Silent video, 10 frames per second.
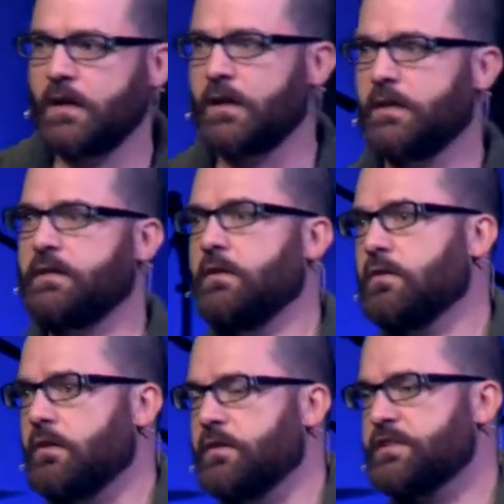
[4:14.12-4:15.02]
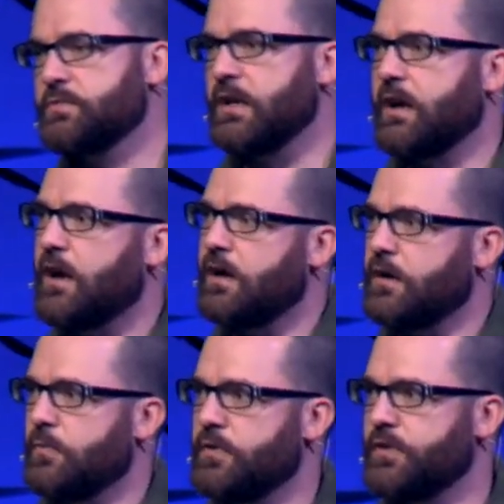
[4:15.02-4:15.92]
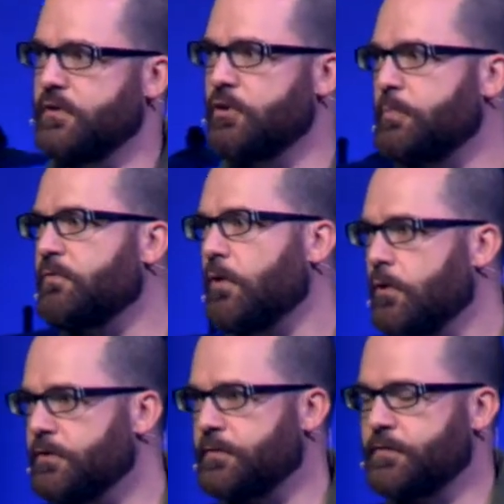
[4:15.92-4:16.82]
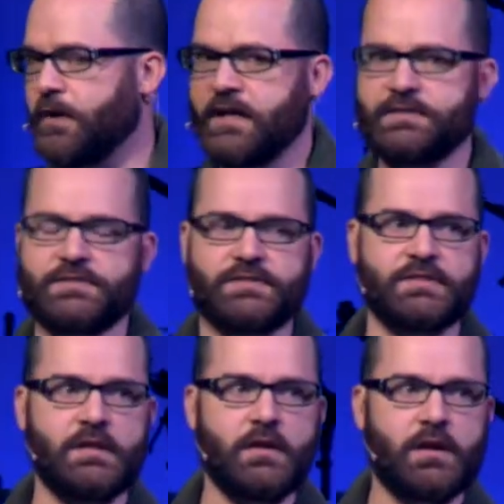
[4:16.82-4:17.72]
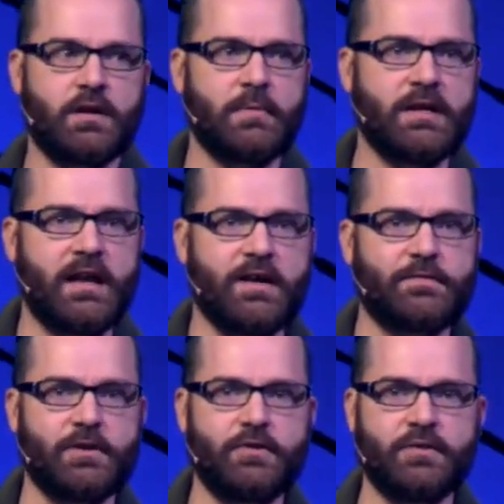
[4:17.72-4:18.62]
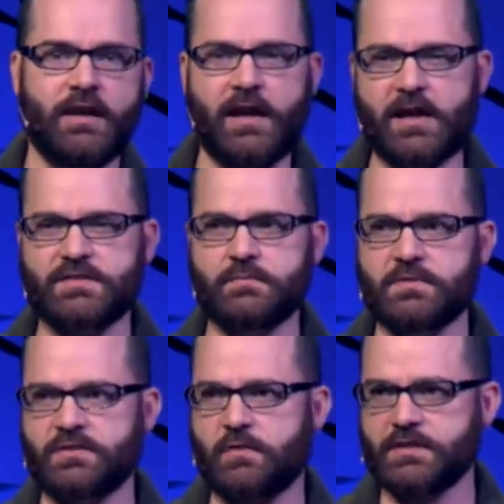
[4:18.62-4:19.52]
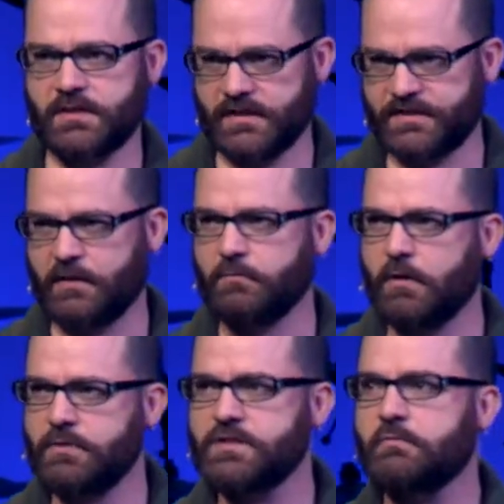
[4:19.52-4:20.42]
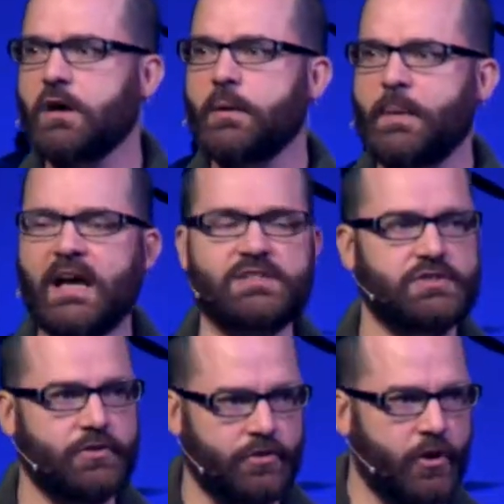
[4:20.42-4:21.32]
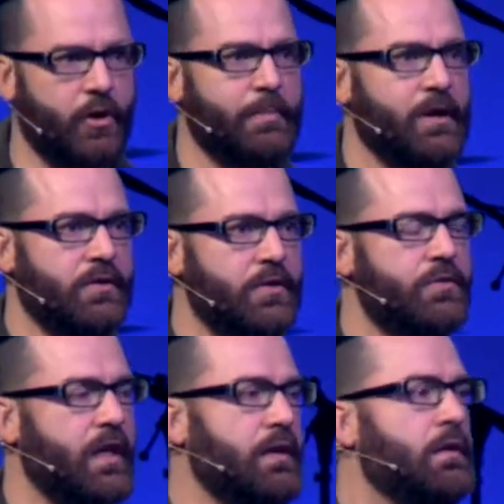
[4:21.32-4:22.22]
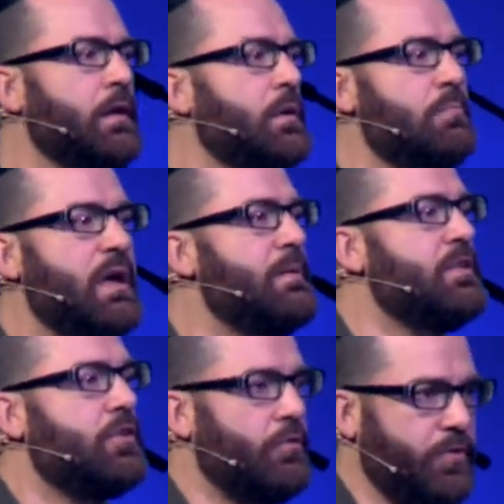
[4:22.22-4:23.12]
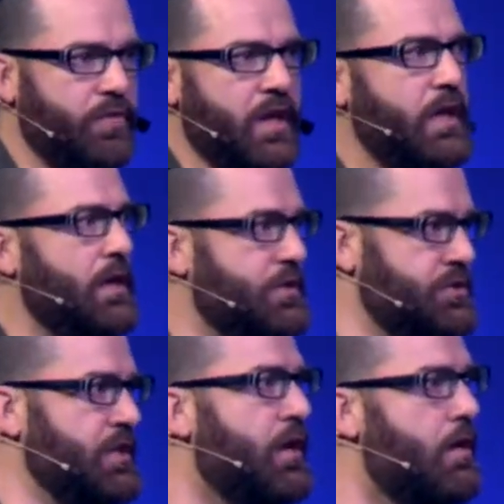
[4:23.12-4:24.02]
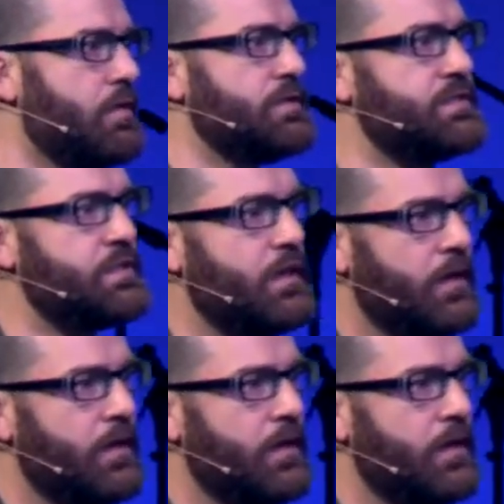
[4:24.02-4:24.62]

Uh, earlier this week, I hung out with a group of older friends on a Monday afternoon, and I asked them this question. I said, What would you want a pastor to know about you that maybe you don't think he or she knows?